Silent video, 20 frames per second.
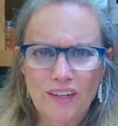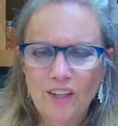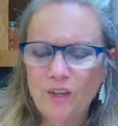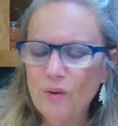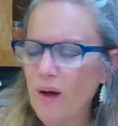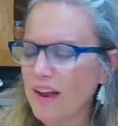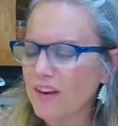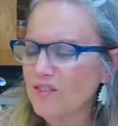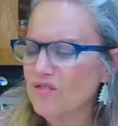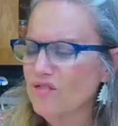You
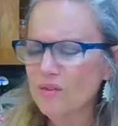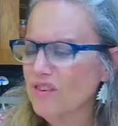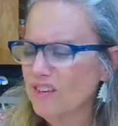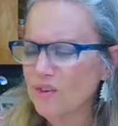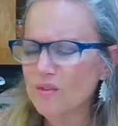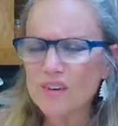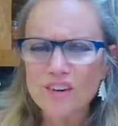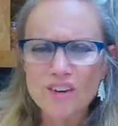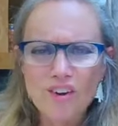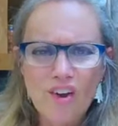had
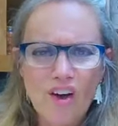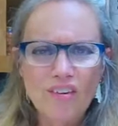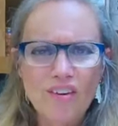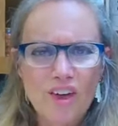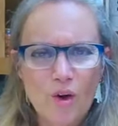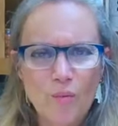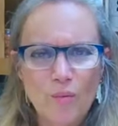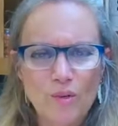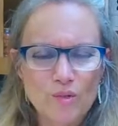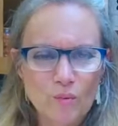you did not
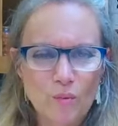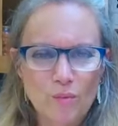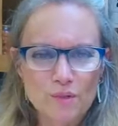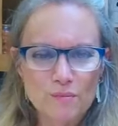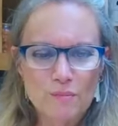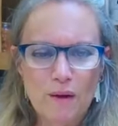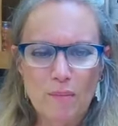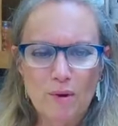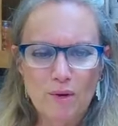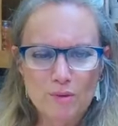know which one
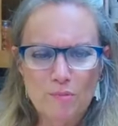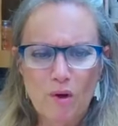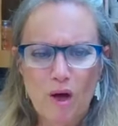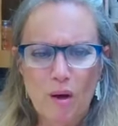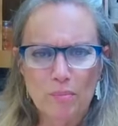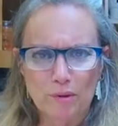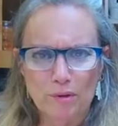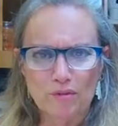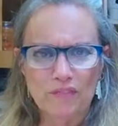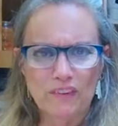was my most
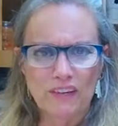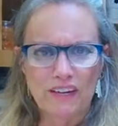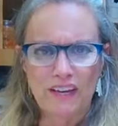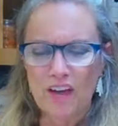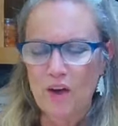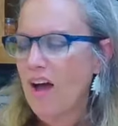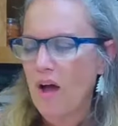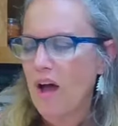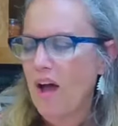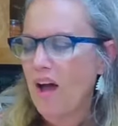popular
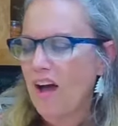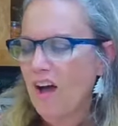video.